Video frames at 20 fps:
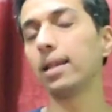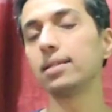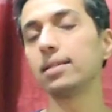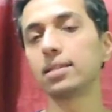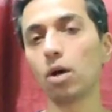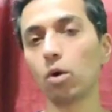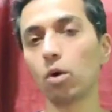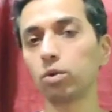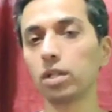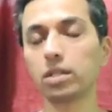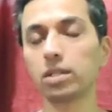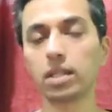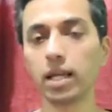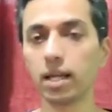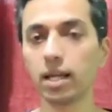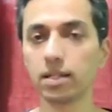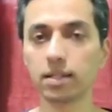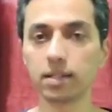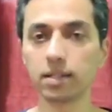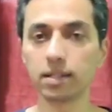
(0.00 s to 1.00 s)
balance out the
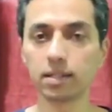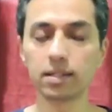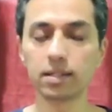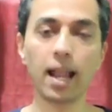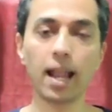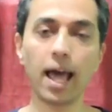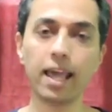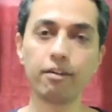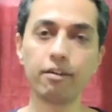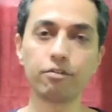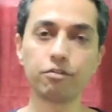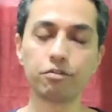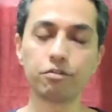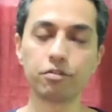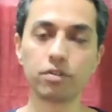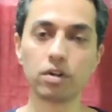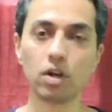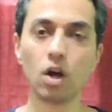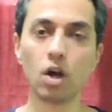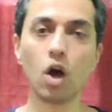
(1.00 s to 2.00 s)
things in this life
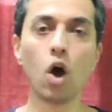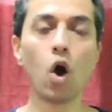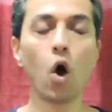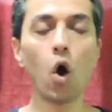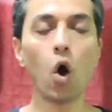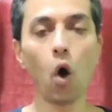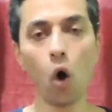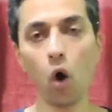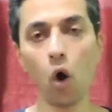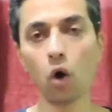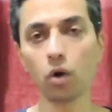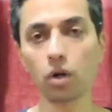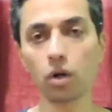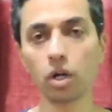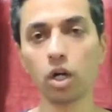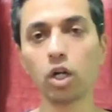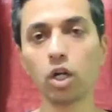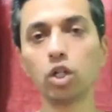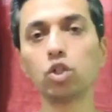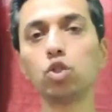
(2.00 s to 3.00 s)

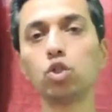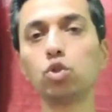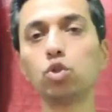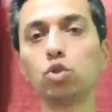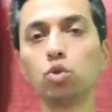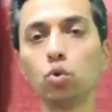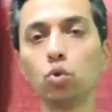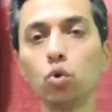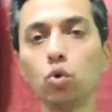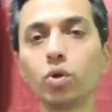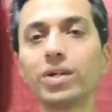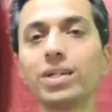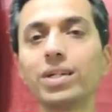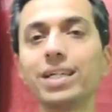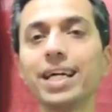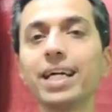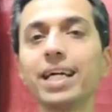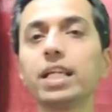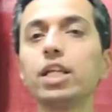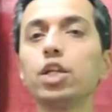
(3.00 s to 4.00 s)
or to
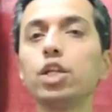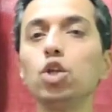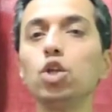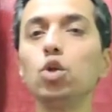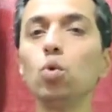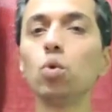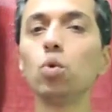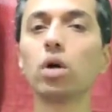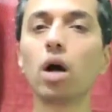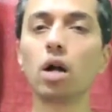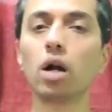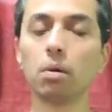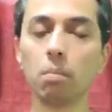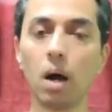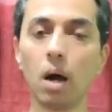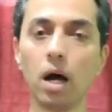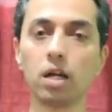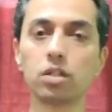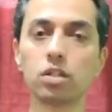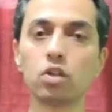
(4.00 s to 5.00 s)
create new
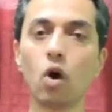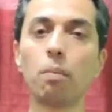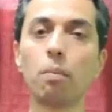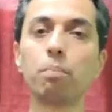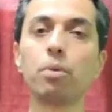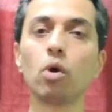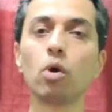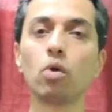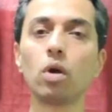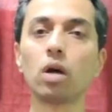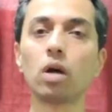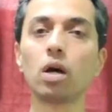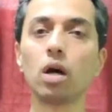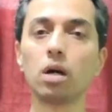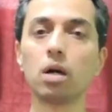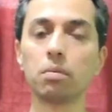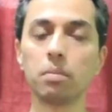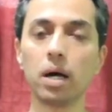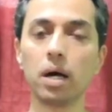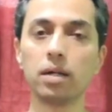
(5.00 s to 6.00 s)
karmas or purer
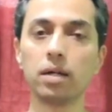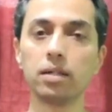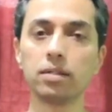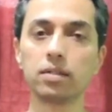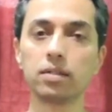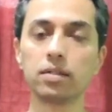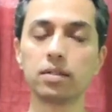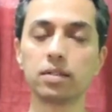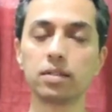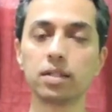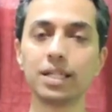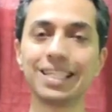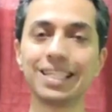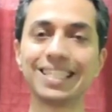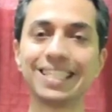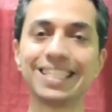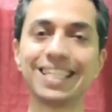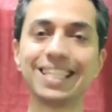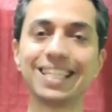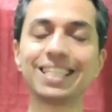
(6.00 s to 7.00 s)
karmas
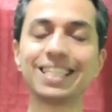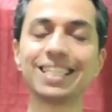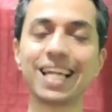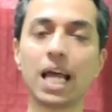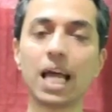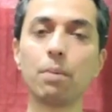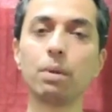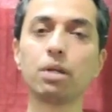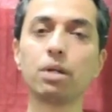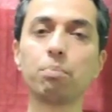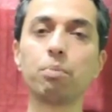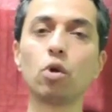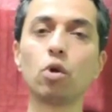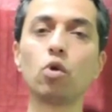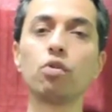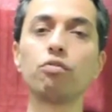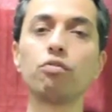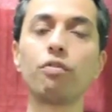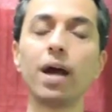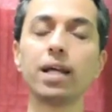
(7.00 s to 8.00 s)
till the time it
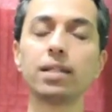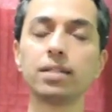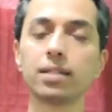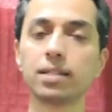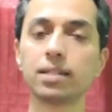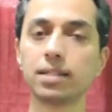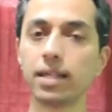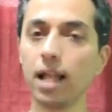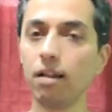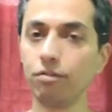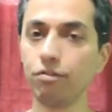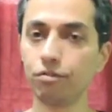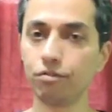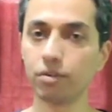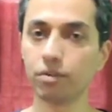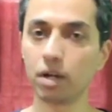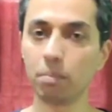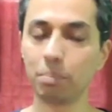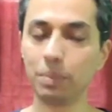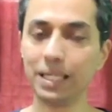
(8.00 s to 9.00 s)
purifies
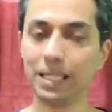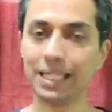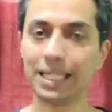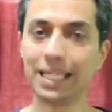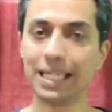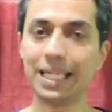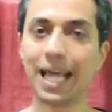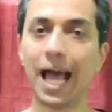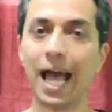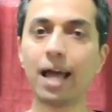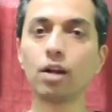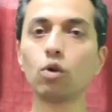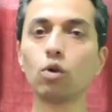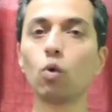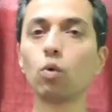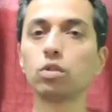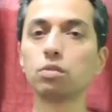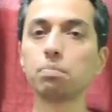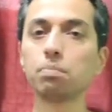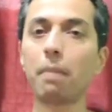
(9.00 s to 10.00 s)
itself completely
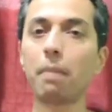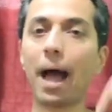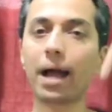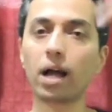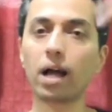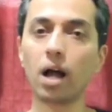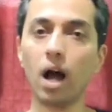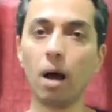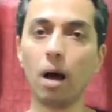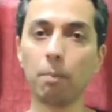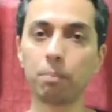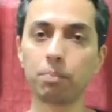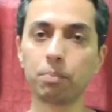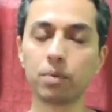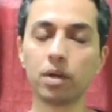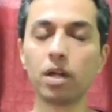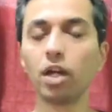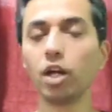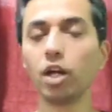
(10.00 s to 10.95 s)
and goes back up.